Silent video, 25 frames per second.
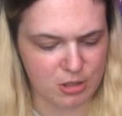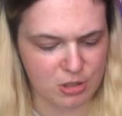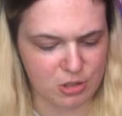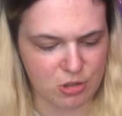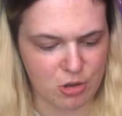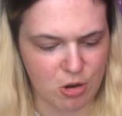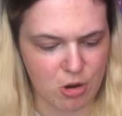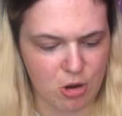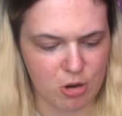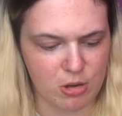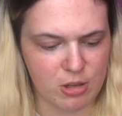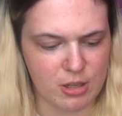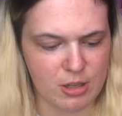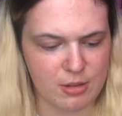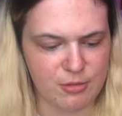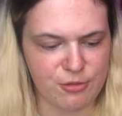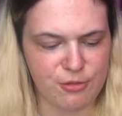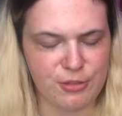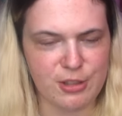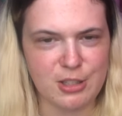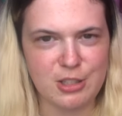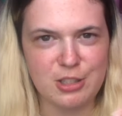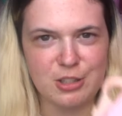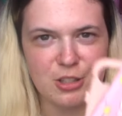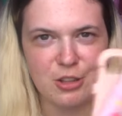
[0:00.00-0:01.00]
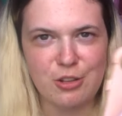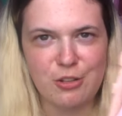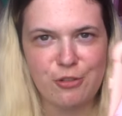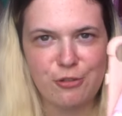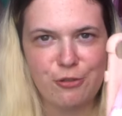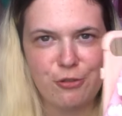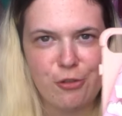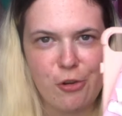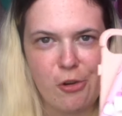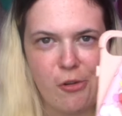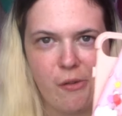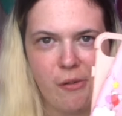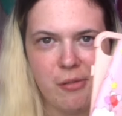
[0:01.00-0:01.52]
is gone, that fits at the
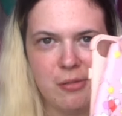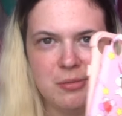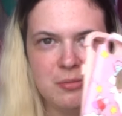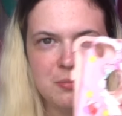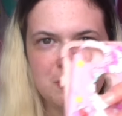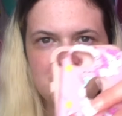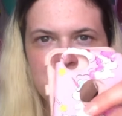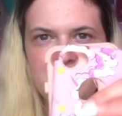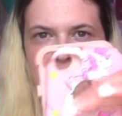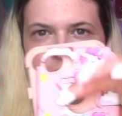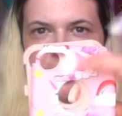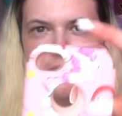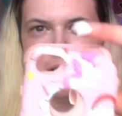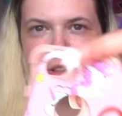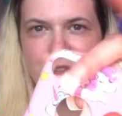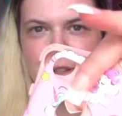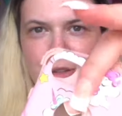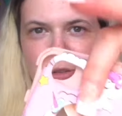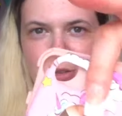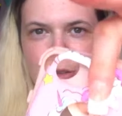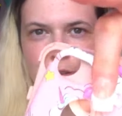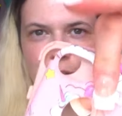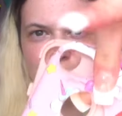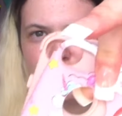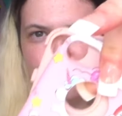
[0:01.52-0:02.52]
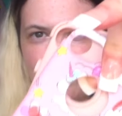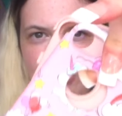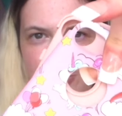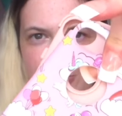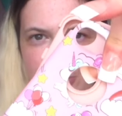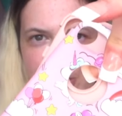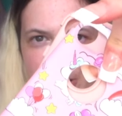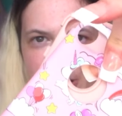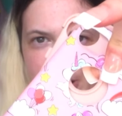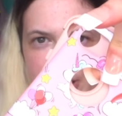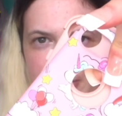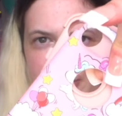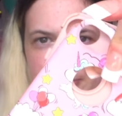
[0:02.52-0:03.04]
front. Unicorn
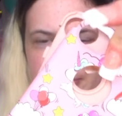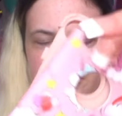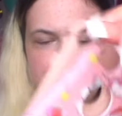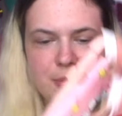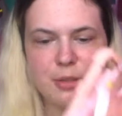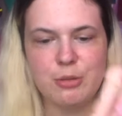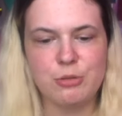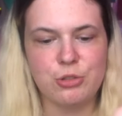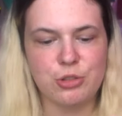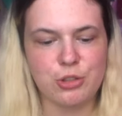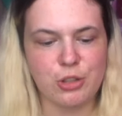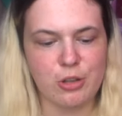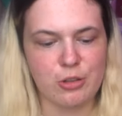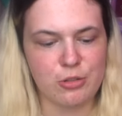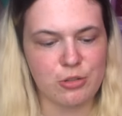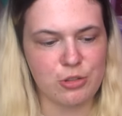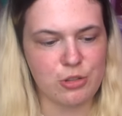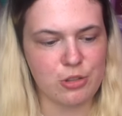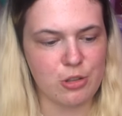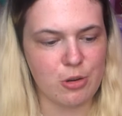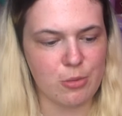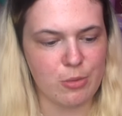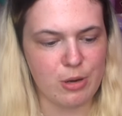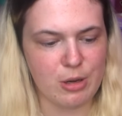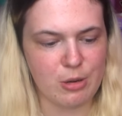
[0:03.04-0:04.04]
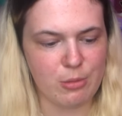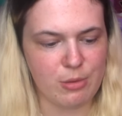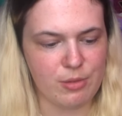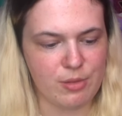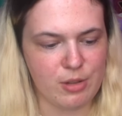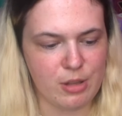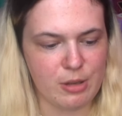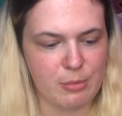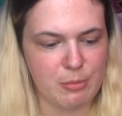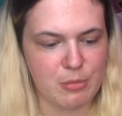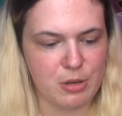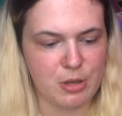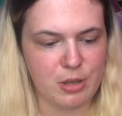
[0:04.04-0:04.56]
vibe, which goes so well with
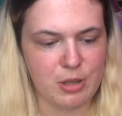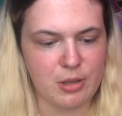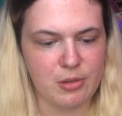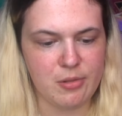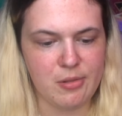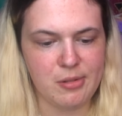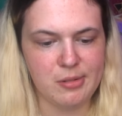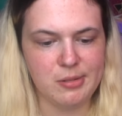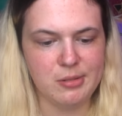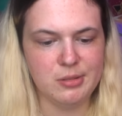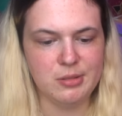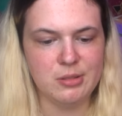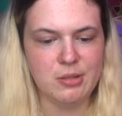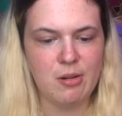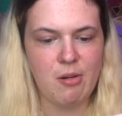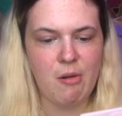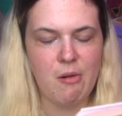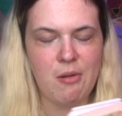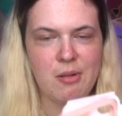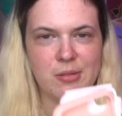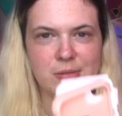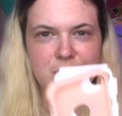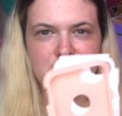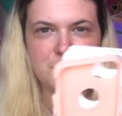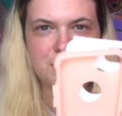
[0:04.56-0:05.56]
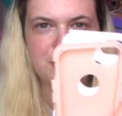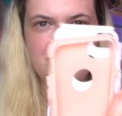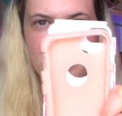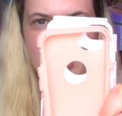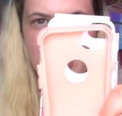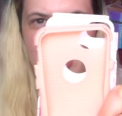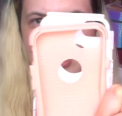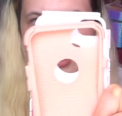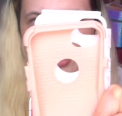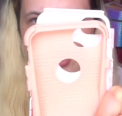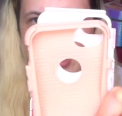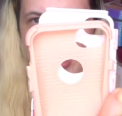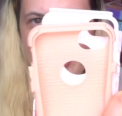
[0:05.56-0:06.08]
like my
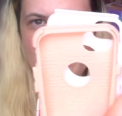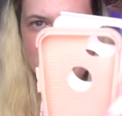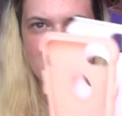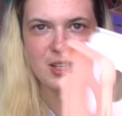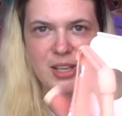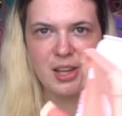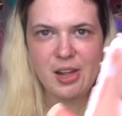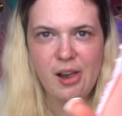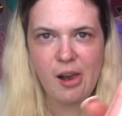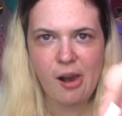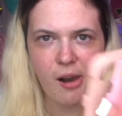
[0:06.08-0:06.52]
aesthetic.